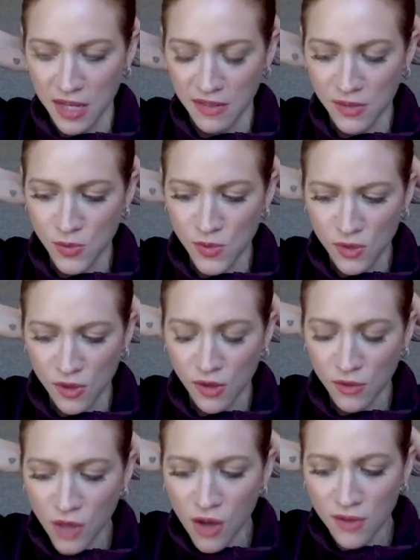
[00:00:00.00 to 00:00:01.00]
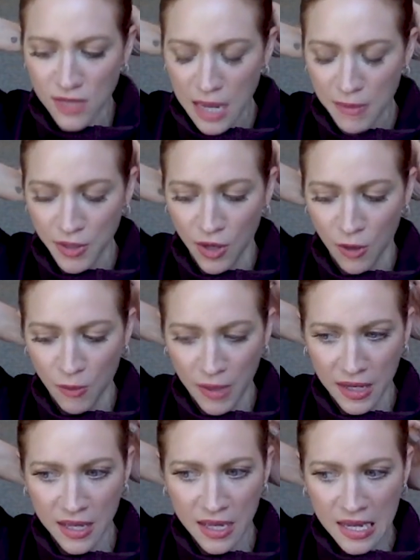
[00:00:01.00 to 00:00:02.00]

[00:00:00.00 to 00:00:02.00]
and this was a, a long time ago, but